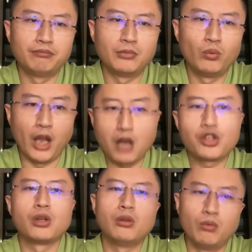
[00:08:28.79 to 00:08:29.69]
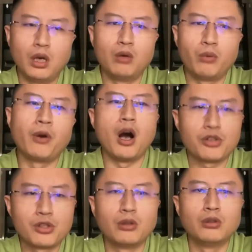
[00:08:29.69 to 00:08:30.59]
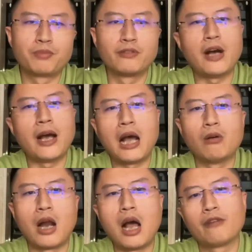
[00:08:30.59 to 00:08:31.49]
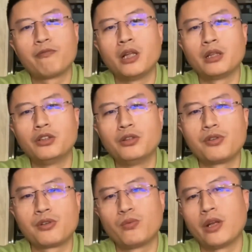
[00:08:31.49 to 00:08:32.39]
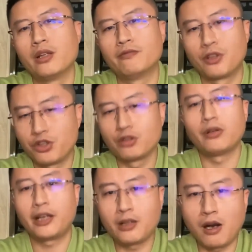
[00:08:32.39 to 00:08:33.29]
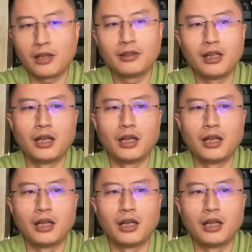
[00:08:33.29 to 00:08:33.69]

We will also provide our 500,000 users with a virtual credit card